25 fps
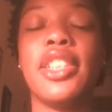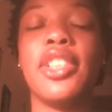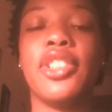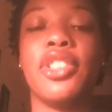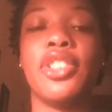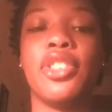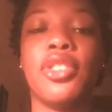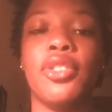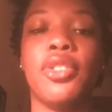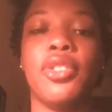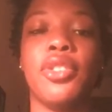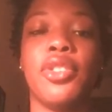
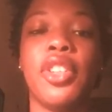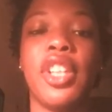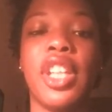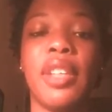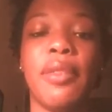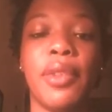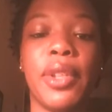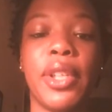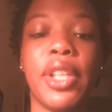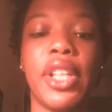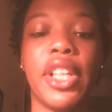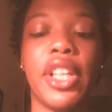There's no
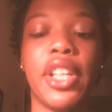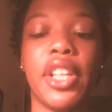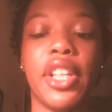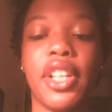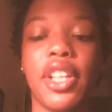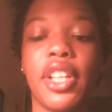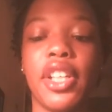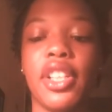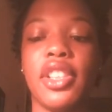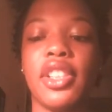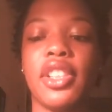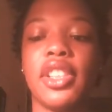grammar
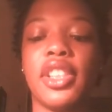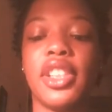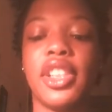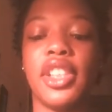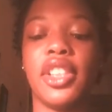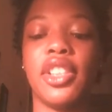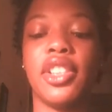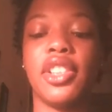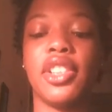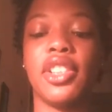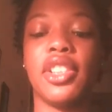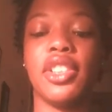errors,
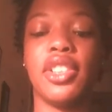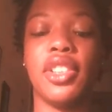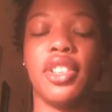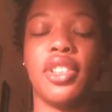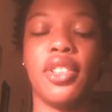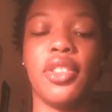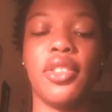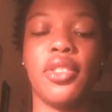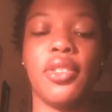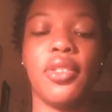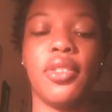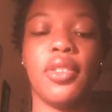there's
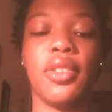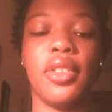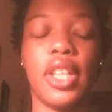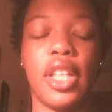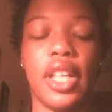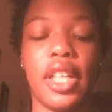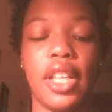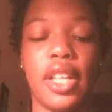no